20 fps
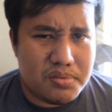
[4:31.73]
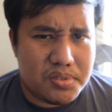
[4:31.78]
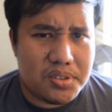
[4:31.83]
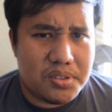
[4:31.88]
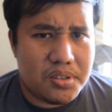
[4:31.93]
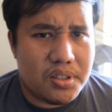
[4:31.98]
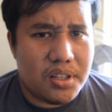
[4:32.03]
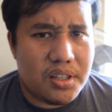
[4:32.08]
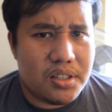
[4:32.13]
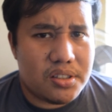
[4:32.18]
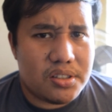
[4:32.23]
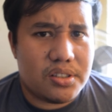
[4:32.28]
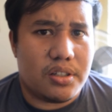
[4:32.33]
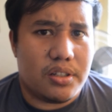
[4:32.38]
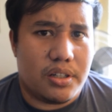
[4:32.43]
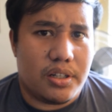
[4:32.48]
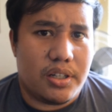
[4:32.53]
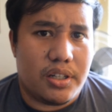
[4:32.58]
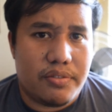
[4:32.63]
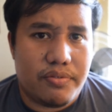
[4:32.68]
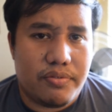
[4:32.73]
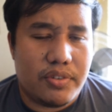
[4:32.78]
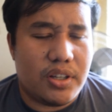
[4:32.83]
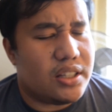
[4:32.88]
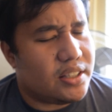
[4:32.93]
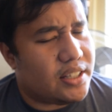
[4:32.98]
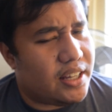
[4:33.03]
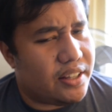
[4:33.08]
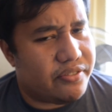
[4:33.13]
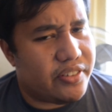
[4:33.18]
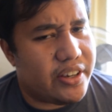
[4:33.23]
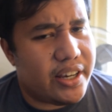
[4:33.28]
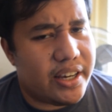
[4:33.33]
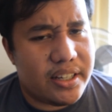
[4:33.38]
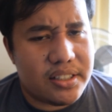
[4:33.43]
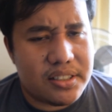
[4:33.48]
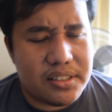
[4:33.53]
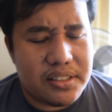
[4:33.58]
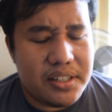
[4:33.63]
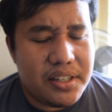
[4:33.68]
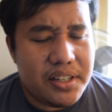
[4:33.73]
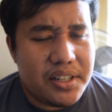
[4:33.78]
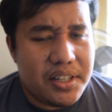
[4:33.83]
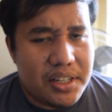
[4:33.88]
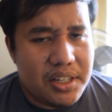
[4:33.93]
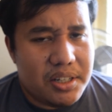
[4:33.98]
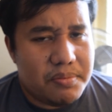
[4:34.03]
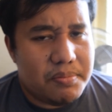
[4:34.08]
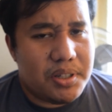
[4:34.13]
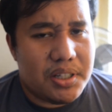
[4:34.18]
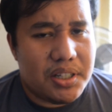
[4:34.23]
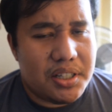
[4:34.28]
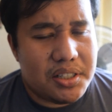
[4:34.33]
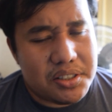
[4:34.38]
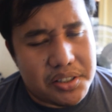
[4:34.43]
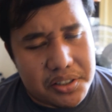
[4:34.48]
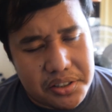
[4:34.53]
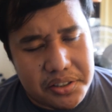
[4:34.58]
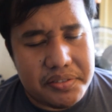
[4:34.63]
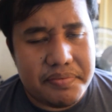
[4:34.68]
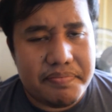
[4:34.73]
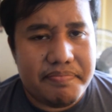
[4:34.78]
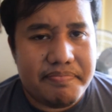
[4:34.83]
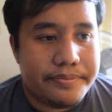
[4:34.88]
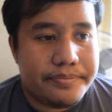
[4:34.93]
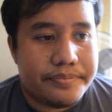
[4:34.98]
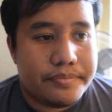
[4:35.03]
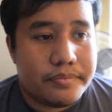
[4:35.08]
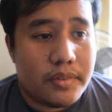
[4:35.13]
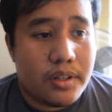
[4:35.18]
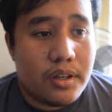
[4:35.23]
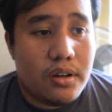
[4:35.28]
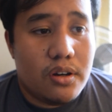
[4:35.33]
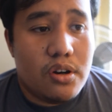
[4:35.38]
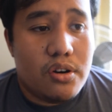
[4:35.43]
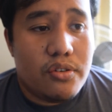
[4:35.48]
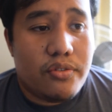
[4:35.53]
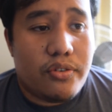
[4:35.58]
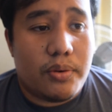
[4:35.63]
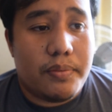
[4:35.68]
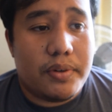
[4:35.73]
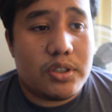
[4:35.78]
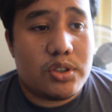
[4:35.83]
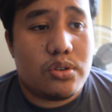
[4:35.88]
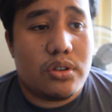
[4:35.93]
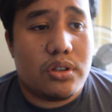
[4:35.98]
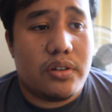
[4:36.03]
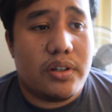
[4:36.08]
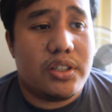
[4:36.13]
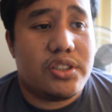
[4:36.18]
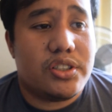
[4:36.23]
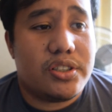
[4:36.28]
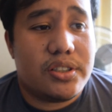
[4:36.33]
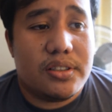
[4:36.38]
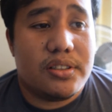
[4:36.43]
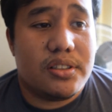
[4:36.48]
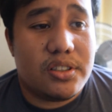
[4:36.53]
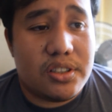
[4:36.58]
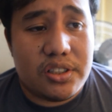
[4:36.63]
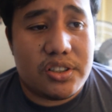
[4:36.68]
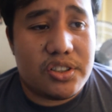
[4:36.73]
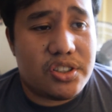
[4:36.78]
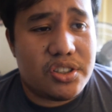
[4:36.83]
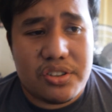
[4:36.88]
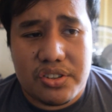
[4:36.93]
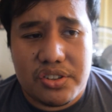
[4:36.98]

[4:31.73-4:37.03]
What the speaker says: It's good enough. Not that fast, but it's good. For my storage, just the